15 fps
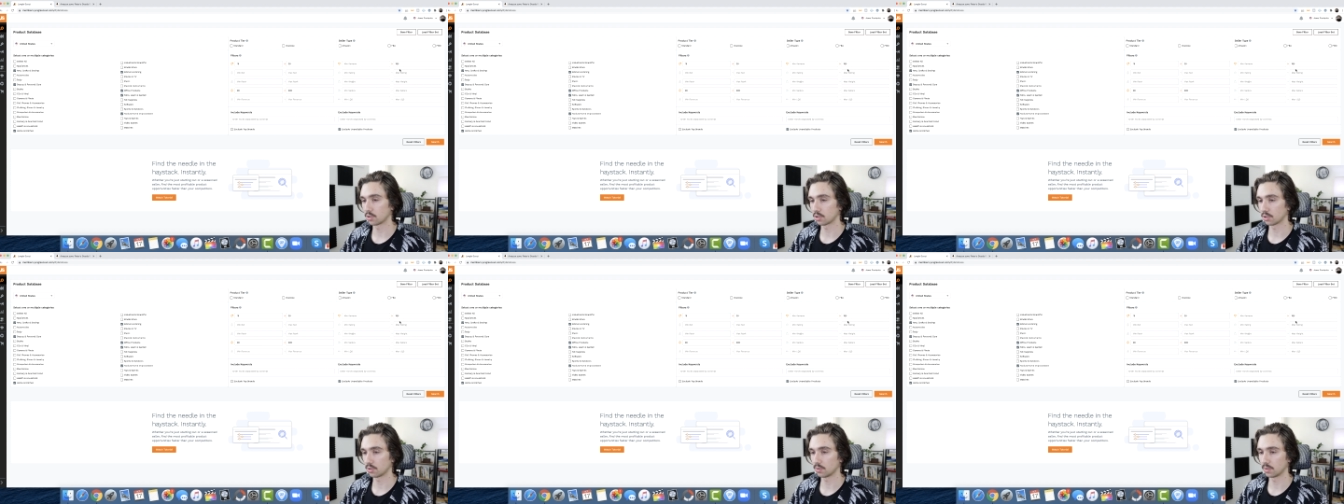
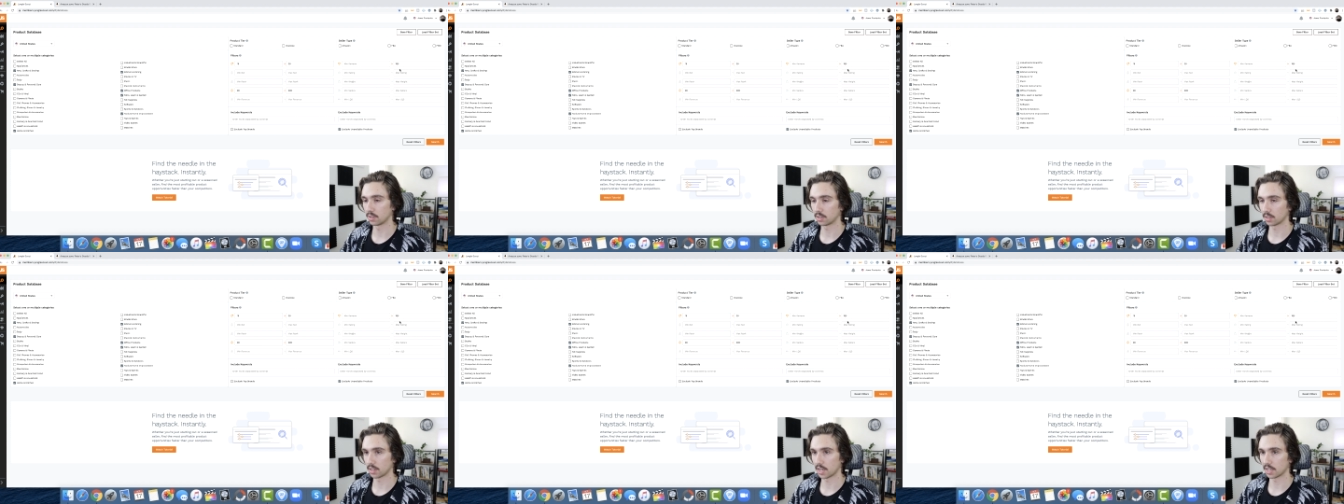true
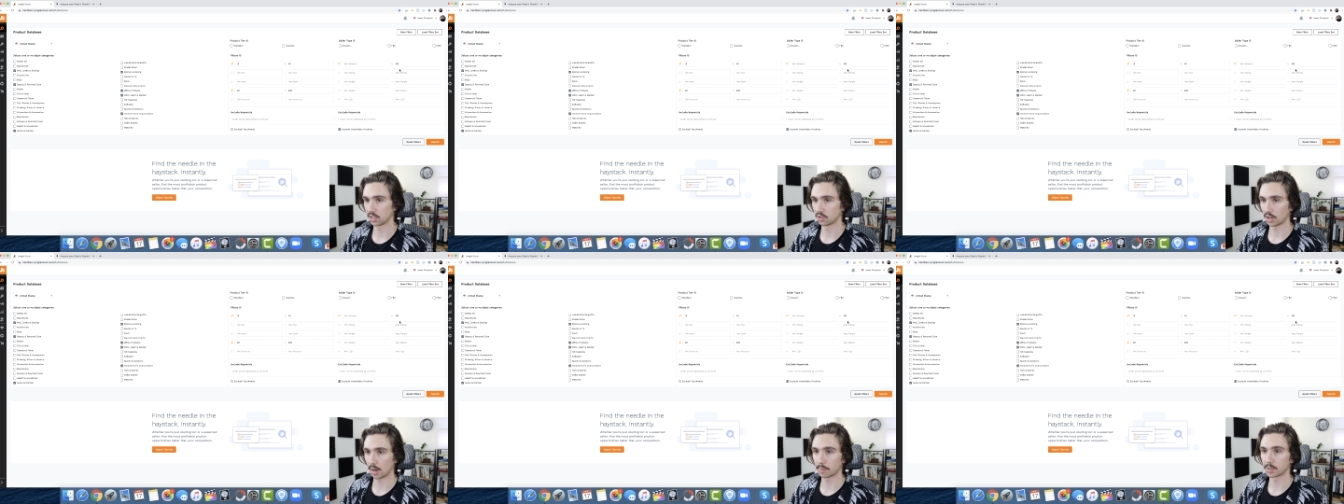until I
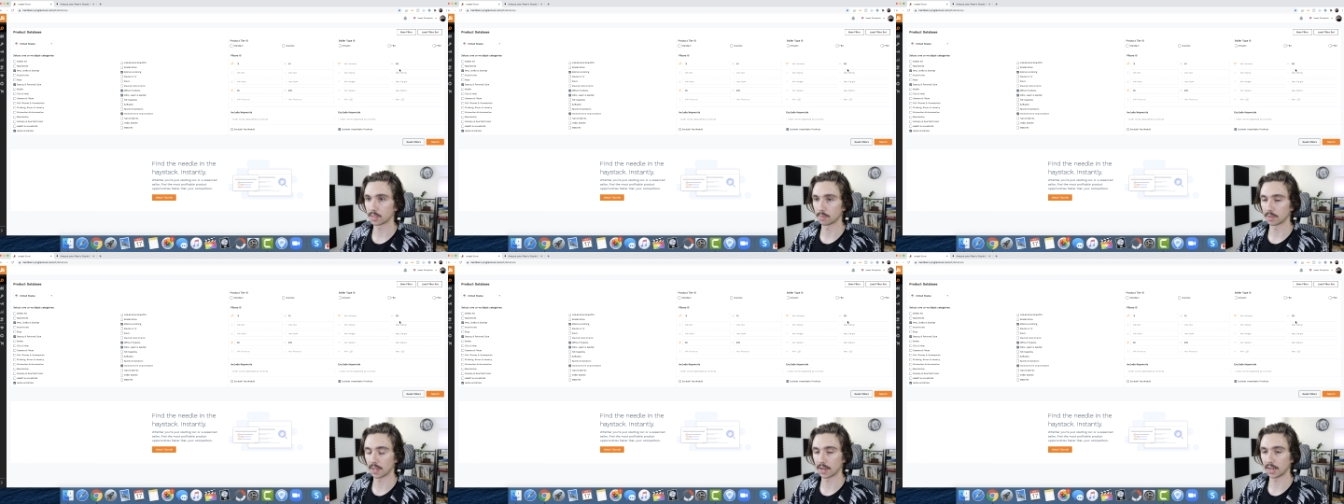dropped
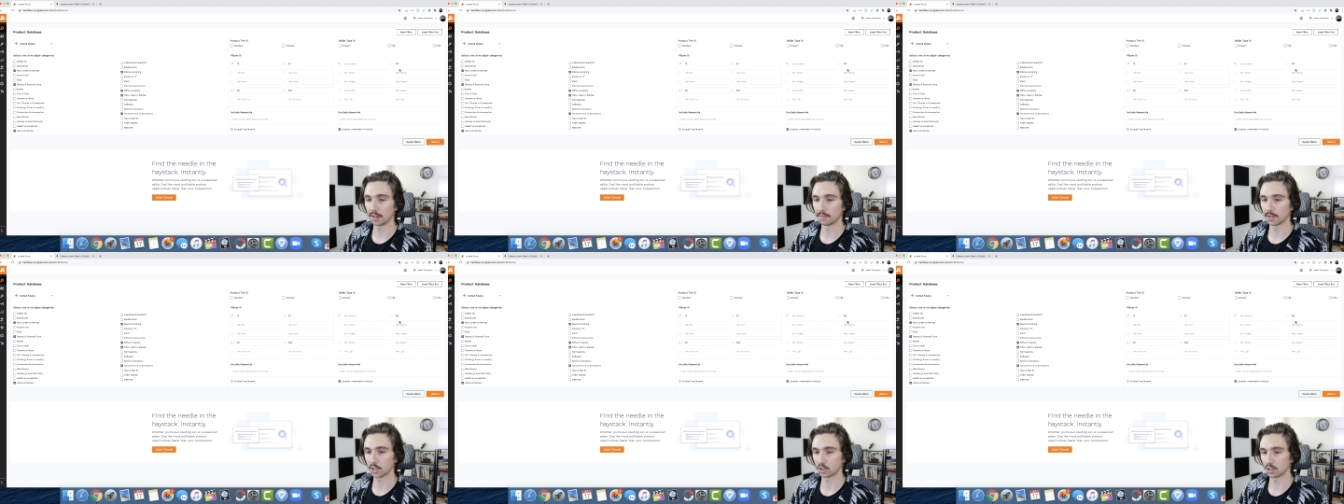some of that
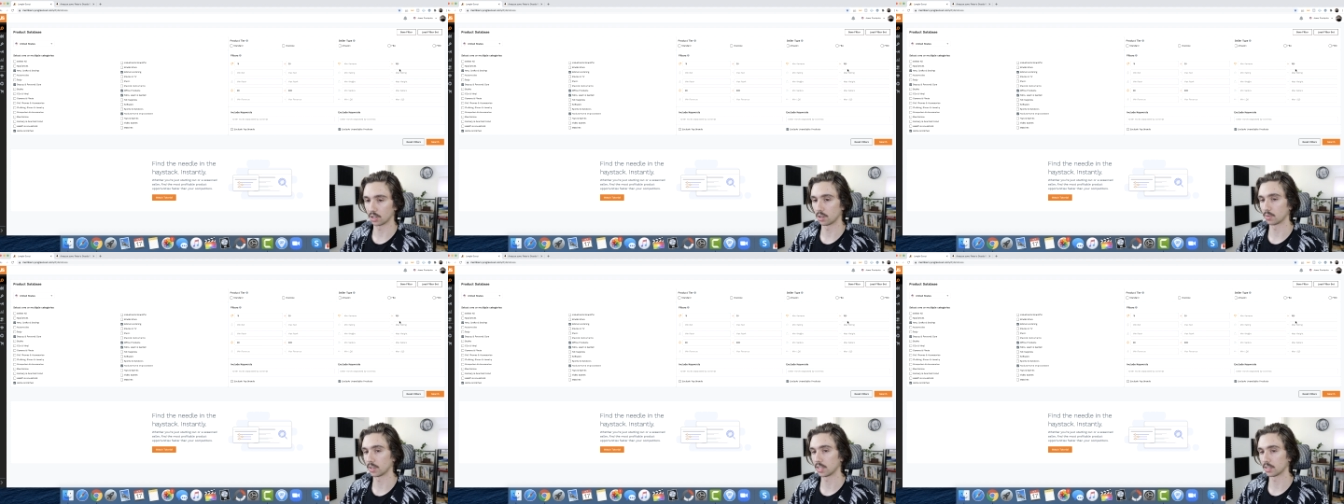conviction
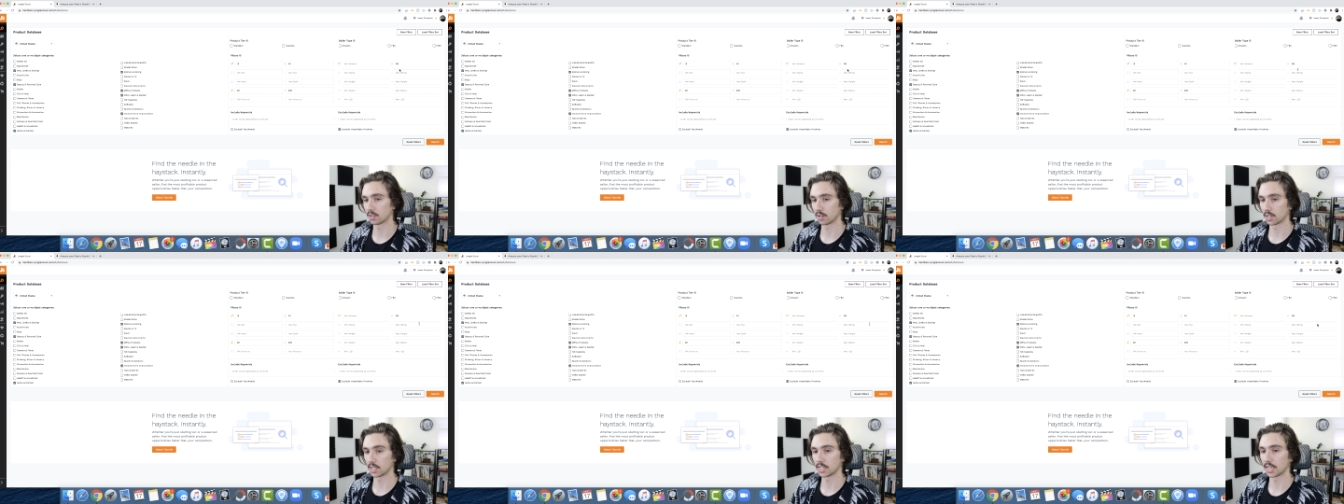and really
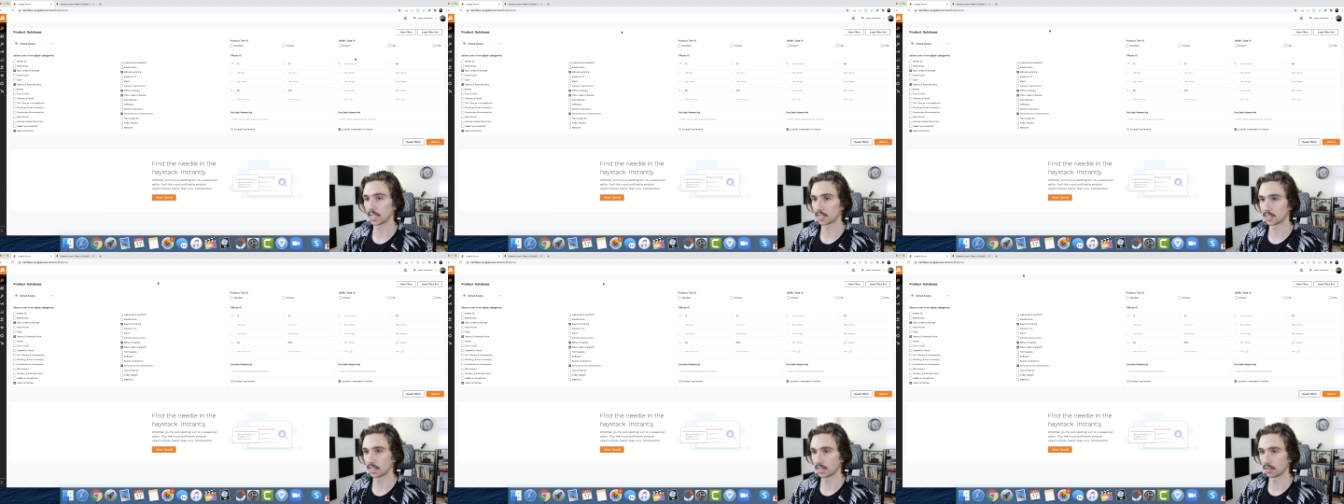started
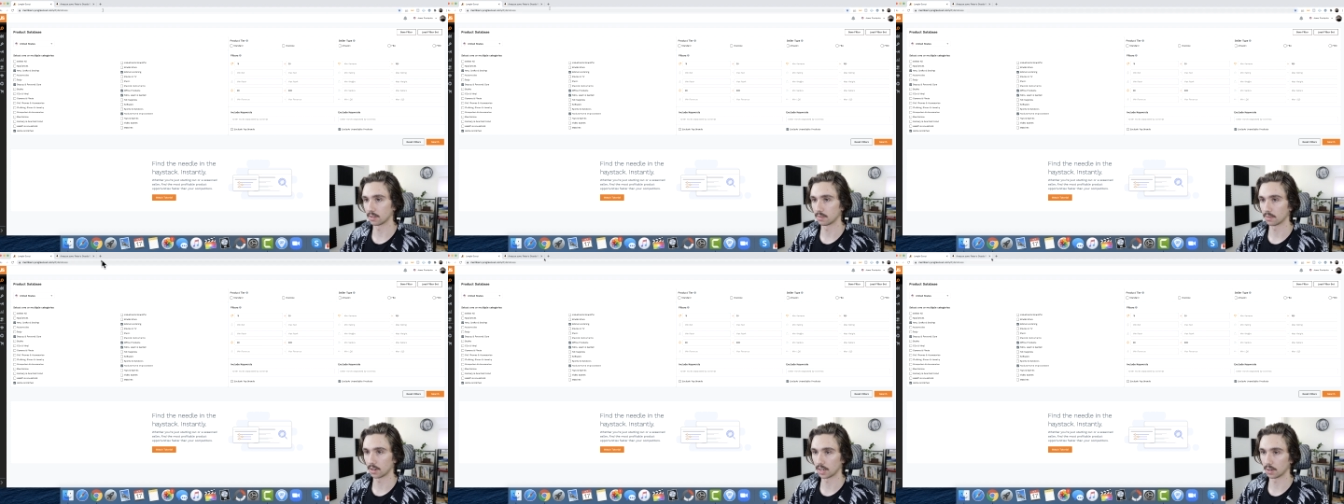
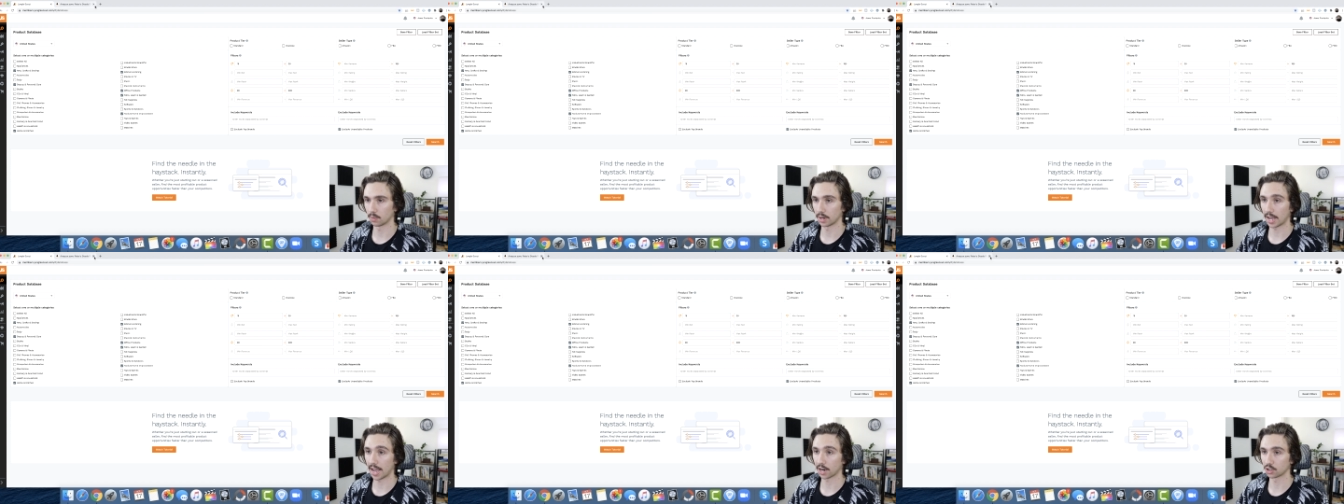testing uh,
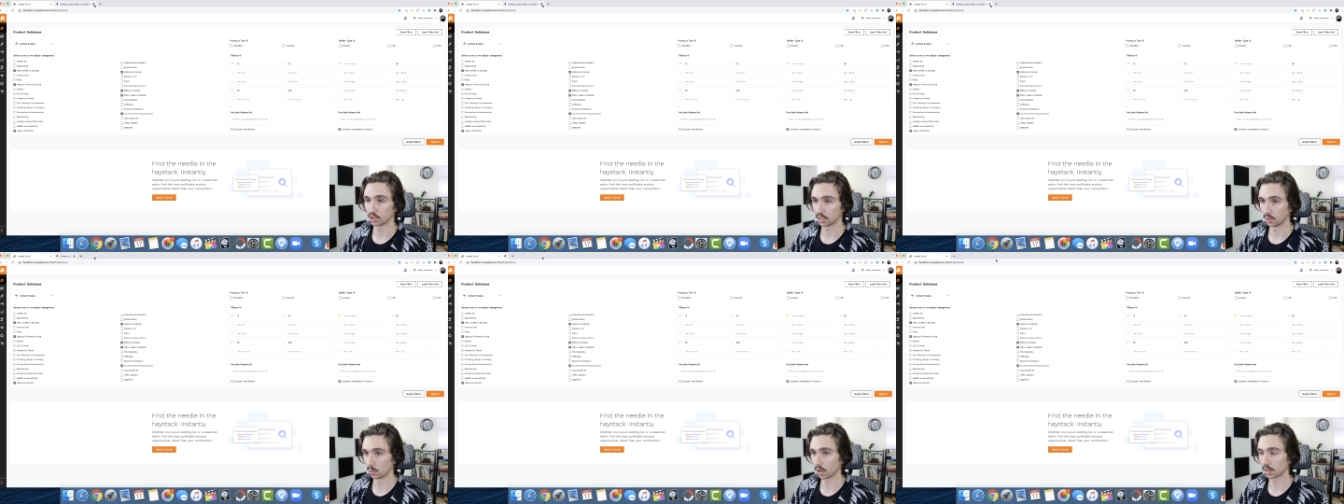what
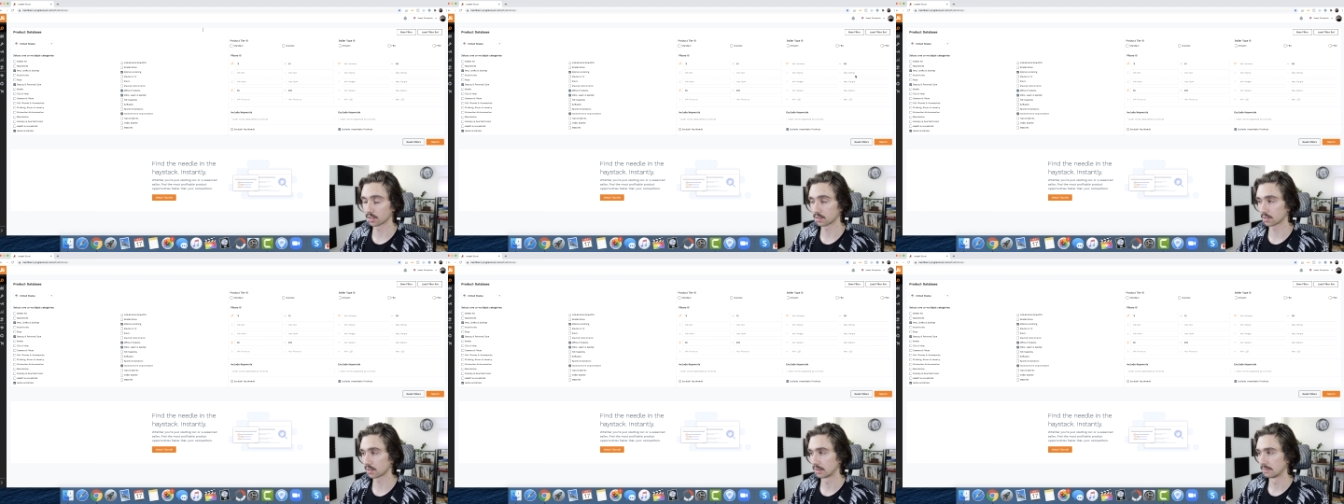actually
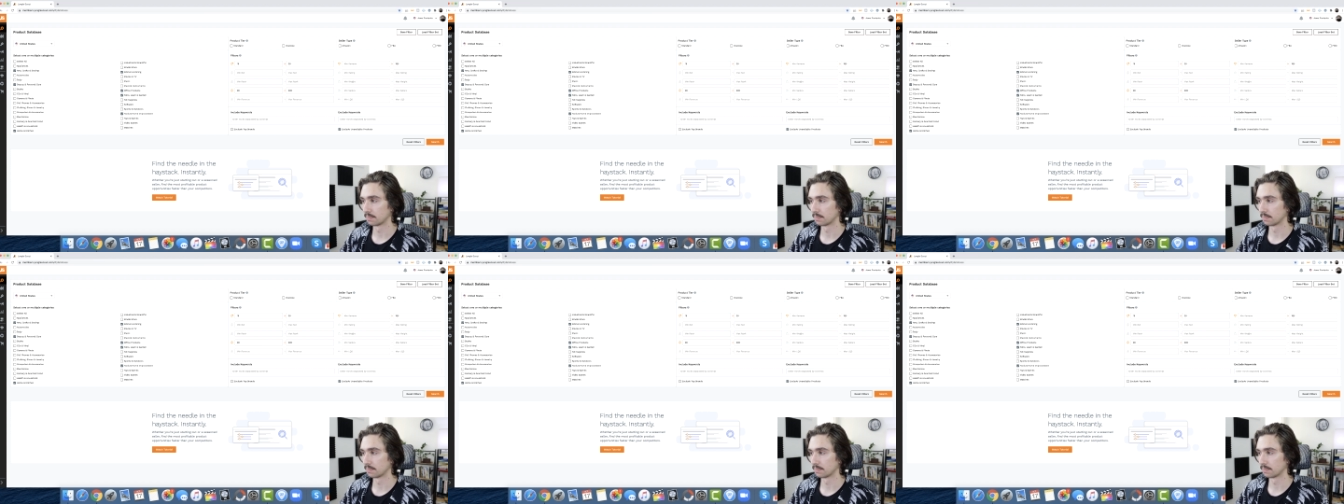works.